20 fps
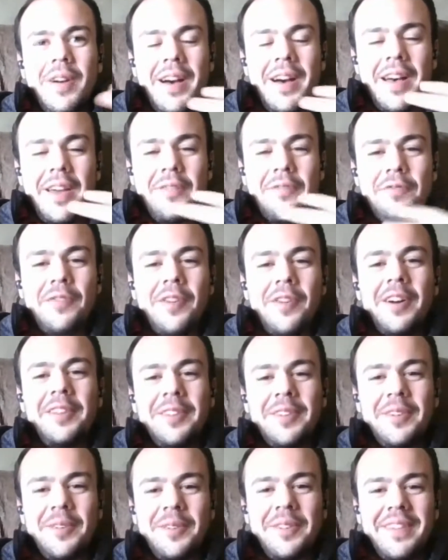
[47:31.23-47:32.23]
I
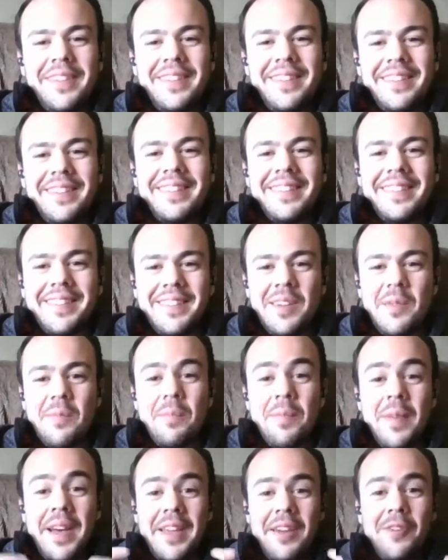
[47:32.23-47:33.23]
followed
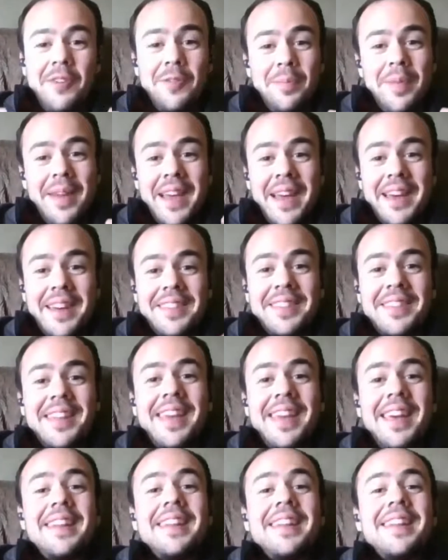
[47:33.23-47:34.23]
my own path,
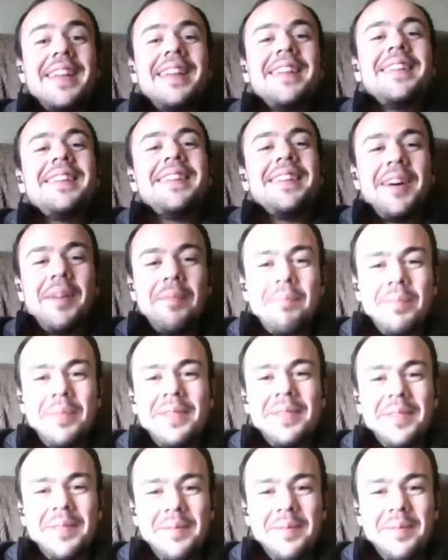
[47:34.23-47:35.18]
and it ended up